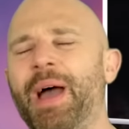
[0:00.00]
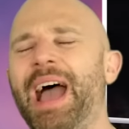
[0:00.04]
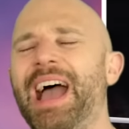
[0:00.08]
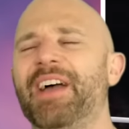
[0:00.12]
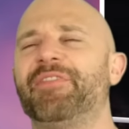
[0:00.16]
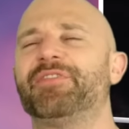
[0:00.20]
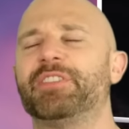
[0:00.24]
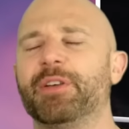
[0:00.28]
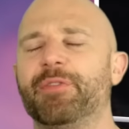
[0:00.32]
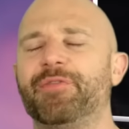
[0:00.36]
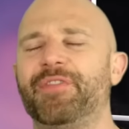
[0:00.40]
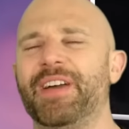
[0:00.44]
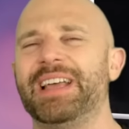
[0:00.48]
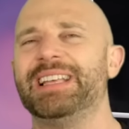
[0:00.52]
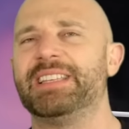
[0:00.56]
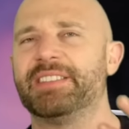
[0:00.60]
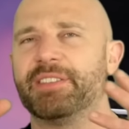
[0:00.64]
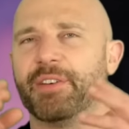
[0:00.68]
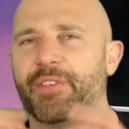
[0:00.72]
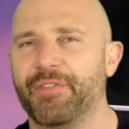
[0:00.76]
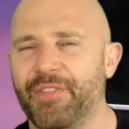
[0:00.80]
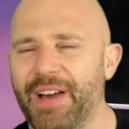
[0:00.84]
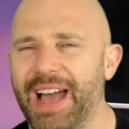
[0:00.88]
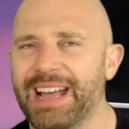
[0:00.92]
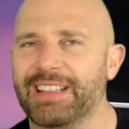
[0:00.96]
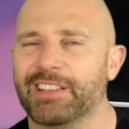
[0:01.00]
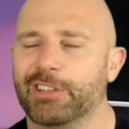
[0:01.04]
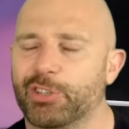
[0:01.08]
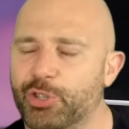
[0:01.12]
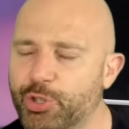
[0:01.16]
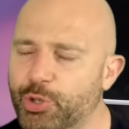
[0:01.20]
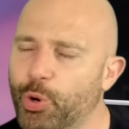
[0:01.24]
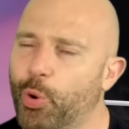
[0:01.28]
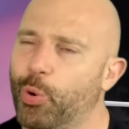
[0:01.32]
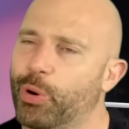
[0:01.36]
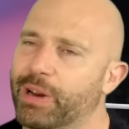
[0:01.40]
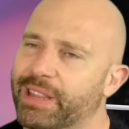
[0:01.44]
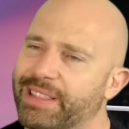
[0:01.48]
have to face the fact that
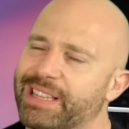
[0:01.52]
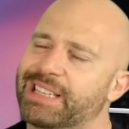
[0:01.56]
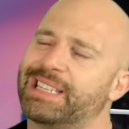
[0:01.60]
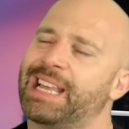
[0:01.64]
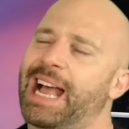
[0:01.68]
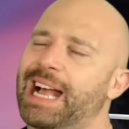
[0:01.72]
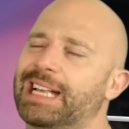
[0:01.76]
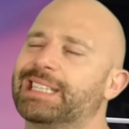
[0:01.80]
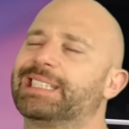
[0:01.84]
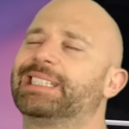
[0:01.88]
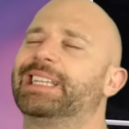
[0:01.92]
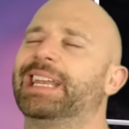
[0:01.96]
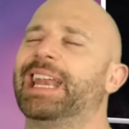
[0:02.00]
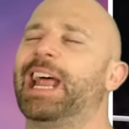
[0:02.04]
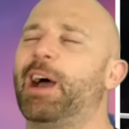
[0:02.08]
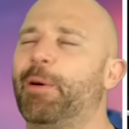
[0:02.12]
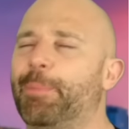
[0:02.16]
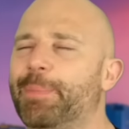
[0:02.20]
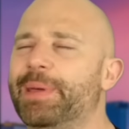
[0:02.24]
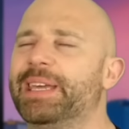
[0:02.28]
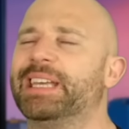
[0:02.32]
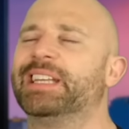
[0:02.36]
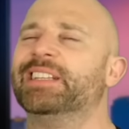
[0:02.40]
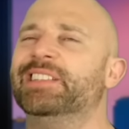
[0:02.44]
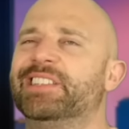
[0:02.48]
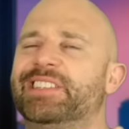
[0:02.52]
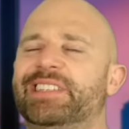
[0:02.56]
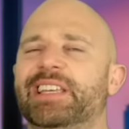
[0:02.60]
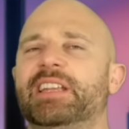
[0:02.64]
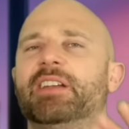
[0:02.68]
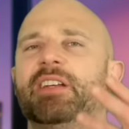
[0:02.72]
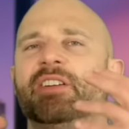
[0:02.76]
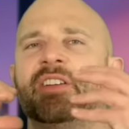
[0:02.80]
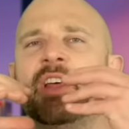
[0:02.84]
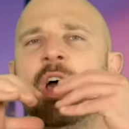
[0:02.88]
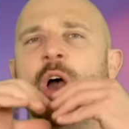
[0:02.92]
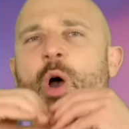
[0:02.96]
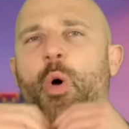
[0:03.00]
surely this has to now be
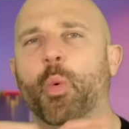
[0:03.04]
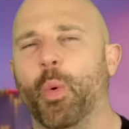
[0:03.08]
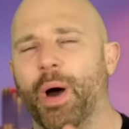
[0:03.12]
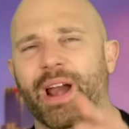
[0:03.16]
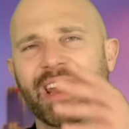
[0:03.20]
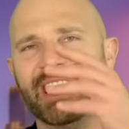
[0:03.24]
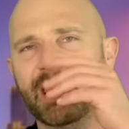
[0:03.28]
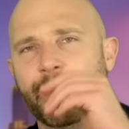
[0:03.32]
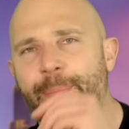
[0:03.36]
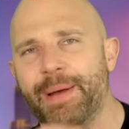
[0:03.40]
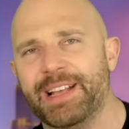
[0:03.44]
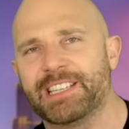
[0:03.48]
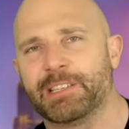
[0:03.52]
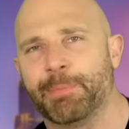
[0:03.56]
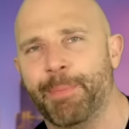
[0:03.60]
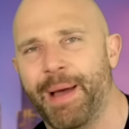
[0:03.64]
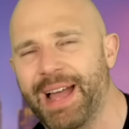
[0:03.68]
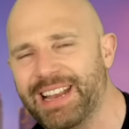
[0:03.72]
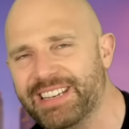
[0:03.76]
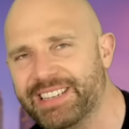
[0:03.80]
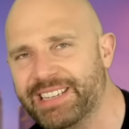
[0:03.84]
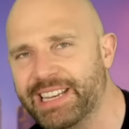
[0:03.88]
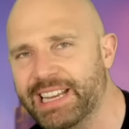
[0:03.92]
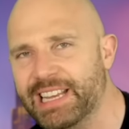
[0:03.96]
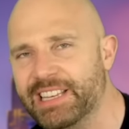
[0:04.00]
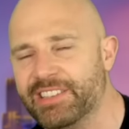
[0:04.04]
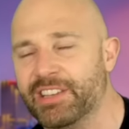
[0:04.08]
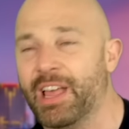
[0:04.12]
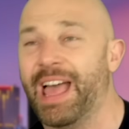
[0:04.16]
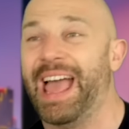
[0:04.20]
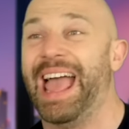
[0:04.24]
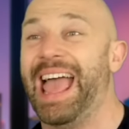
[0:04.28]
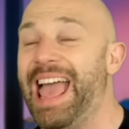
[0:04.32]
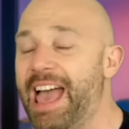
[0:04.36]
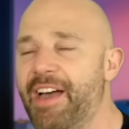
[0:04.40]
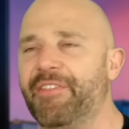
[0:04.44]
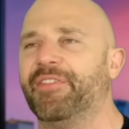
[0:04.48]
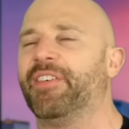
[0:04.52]
considered one of the best matches
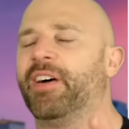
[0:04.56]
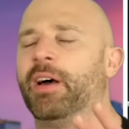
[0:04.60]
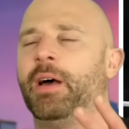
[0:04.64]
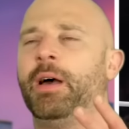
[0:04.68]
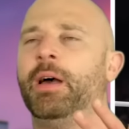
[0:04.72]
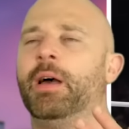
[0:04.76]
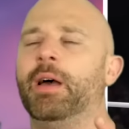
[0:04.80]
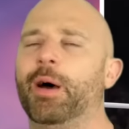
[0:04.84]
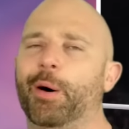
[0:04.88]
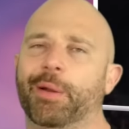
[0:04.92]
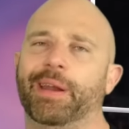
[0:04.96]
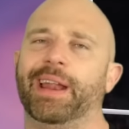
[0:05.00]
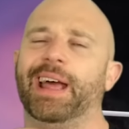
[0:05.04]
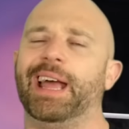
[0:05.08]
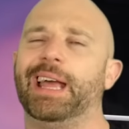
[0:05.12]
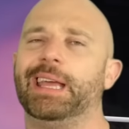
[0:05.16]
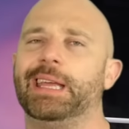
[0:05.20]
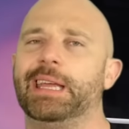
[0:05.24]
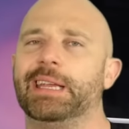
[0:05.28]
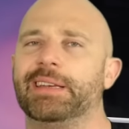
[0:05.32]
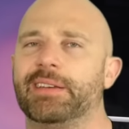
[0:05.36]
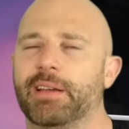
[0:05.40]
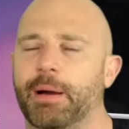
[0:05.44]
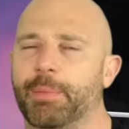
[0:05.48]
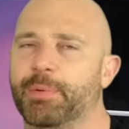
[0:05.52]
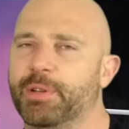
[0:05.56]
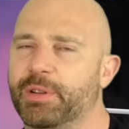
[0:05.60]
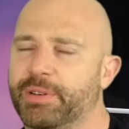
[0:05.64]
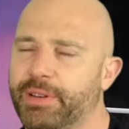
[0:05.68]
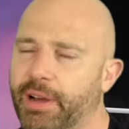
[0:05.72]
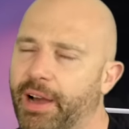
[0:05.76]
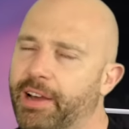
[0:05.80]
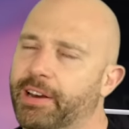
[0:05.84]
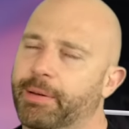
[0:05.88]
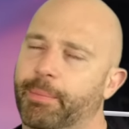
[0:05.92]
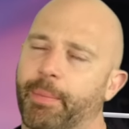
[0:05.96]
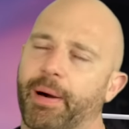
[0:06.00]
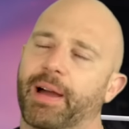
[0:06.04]
ever on AEW
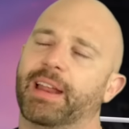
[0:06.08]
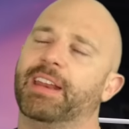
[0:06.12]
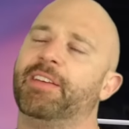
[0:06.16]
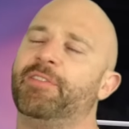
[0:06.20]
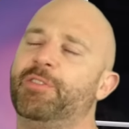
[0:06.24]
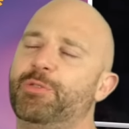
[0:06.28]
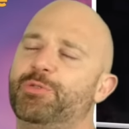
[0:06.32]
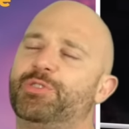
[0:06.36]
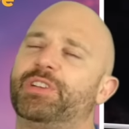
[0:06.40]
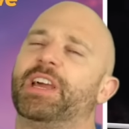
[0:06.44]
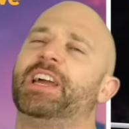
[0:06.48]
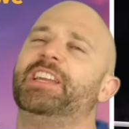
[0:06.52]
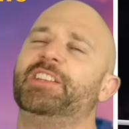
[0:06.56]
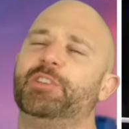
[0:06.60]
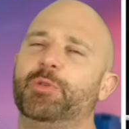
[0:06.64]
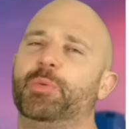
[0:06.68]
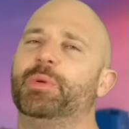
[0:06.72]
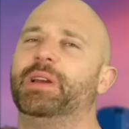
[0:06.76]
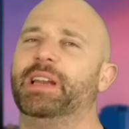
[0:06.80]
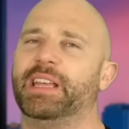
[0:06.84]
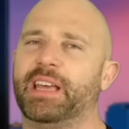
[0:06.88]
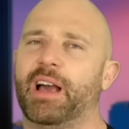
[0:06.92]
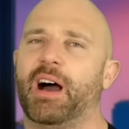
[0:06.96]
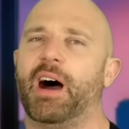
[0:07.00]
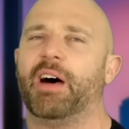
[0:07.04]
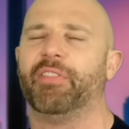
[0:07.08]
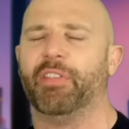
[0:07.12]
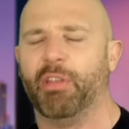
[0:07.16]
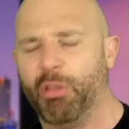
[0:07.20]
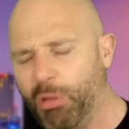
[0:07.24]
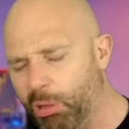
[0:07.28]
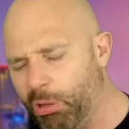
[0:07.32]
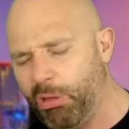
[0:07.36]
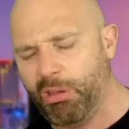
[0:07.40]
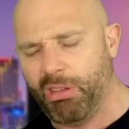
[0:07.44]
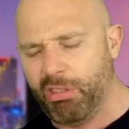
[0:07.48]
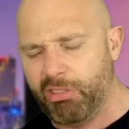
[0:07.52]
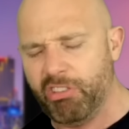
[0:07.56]
Dynamite. If you genuinely are that,
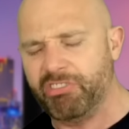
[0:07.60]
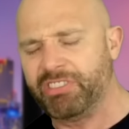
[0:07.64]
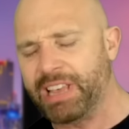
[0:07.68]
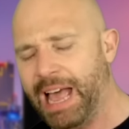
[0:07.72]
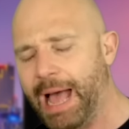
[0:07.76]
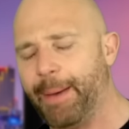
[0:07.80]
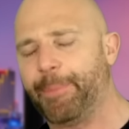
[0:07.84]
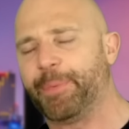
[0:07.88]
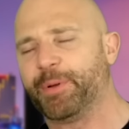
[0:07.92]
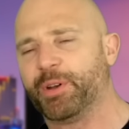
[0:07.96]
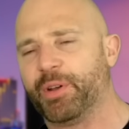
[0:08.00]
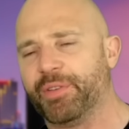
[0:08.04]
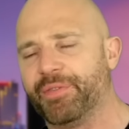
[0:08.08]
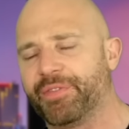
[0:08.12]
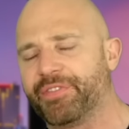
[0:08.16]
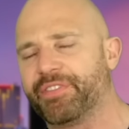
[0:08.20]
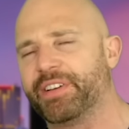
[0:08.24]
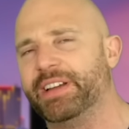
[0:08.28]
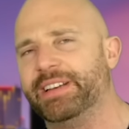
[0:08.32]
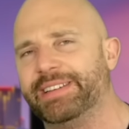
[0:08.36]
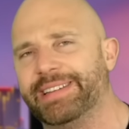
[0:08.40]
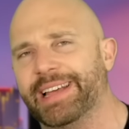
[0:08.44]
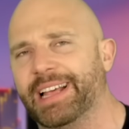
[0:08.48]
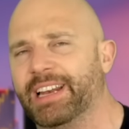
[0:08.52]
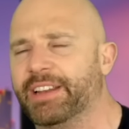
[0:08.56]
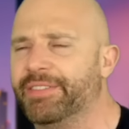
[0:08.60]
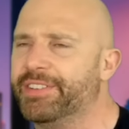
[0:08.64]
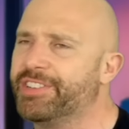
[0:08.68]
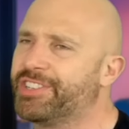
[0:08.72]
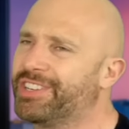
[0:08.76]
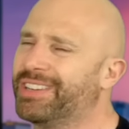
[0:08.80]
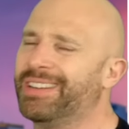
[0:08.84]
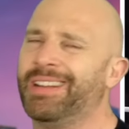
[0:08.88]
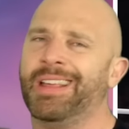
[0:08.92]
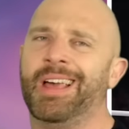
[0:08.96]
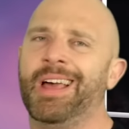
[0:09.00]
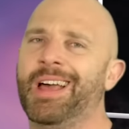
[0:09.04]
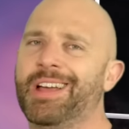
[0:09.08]
oh, this happened on free
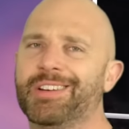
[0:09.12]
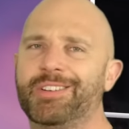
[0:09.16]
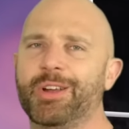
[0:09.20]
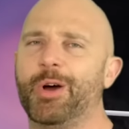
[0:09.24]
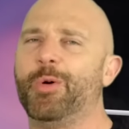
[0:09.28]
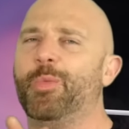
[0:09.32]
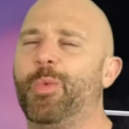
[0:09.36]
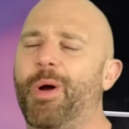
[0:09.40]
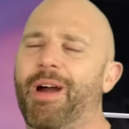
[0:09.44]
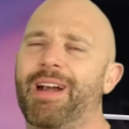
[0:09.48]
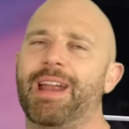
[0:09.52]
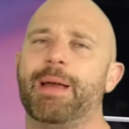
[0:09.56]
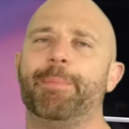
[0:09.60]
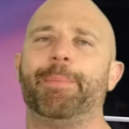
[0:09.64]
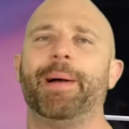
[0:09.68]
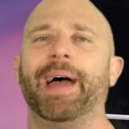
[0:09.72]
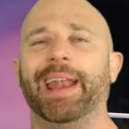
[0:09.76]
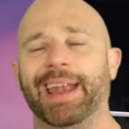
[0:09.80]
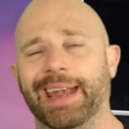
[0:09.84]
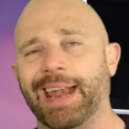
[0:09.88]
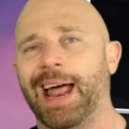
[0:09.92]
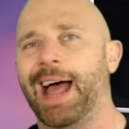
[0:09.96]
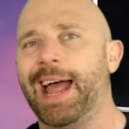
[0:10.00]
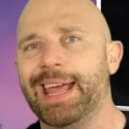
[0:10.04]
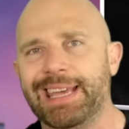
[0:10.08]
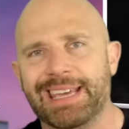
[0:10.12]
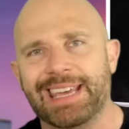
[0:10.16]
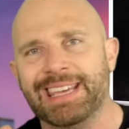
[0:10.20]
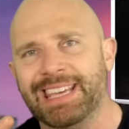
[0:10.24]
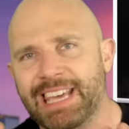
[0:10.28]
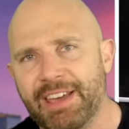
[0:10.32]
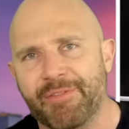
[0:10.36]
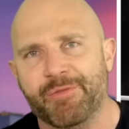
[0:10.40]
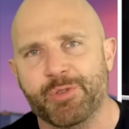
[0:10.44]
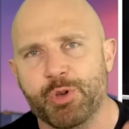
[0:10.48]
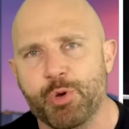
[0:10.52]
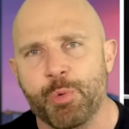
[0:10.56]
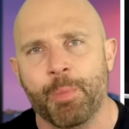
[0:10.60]
television, don't worry about it. I can
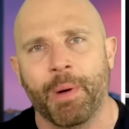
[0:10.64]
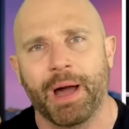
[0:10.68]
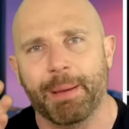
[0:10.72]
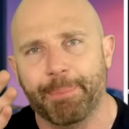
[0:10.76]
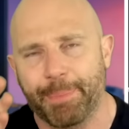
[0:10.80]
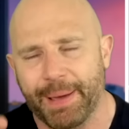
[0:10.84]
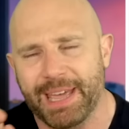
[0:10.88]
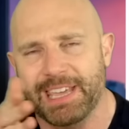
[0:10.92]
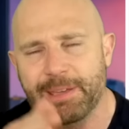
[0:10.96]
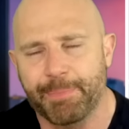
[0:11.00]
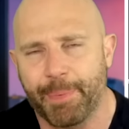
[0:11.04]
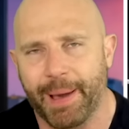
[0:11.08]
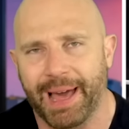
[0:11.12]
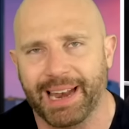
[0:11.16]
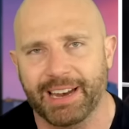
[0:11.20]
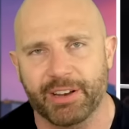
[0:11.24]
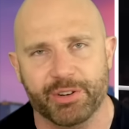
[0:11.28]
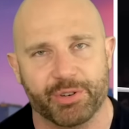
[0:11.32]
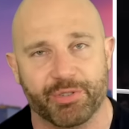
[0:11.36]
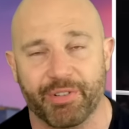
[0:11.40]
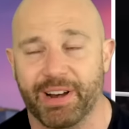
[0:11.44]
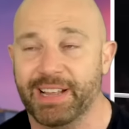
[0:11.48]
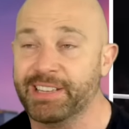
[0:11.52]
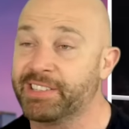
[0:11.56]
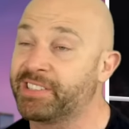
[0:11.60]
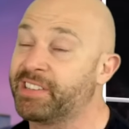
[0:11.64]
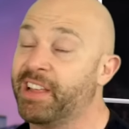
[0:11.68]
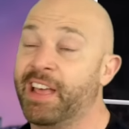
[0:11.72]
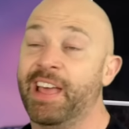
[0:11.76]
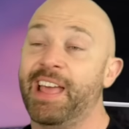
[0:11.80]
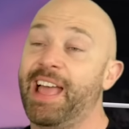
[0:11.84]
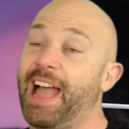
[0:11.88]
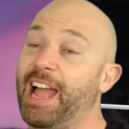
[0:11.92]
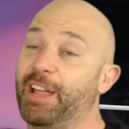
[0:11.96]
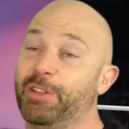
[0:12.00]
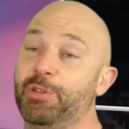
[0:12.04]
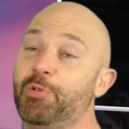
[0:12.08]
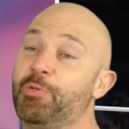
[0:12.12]
give you my PayPal address
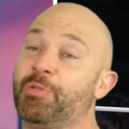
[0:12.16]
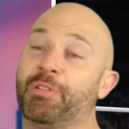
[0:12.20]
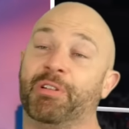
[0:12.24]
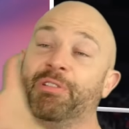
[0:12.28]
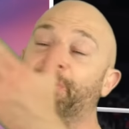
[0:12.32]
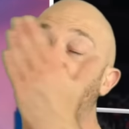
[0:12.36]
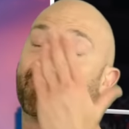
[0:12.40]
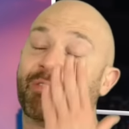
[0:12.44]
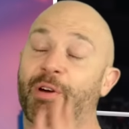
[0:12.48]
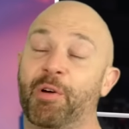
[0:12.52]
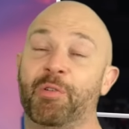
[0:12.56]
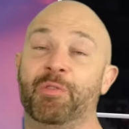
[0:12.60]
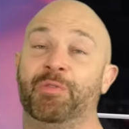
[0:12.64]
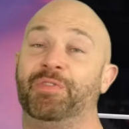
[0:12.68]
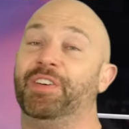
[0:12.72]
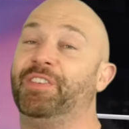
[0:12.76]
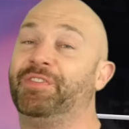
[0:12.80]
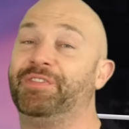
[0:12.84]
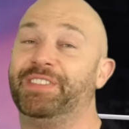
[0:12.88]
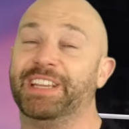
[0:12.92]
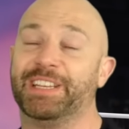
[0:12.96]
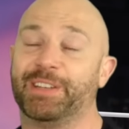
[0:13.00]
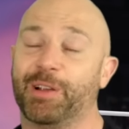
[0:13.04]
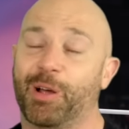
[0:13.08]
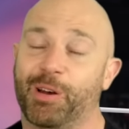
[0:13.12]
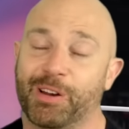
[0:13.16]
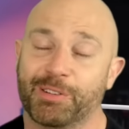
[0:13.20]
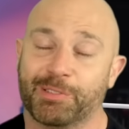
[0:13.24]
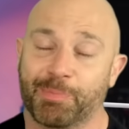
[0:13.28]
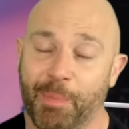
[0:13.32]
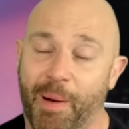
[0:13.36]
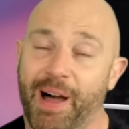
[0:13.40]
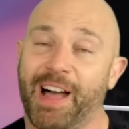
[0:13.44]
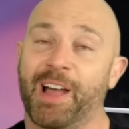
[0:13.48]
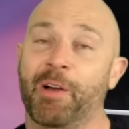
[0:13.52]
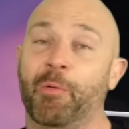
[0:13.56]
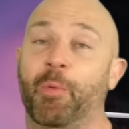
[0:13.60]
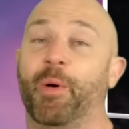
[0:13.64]
and you can throw $50
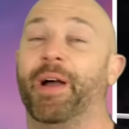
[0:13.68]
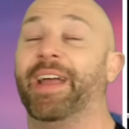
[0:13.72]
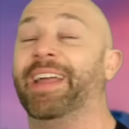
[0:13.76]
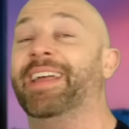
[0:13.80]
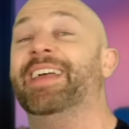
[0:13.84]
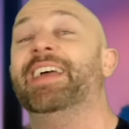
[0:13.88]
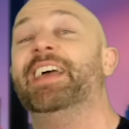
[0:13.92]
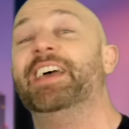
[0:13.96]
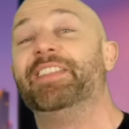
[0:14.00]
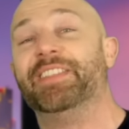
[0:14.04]
my way.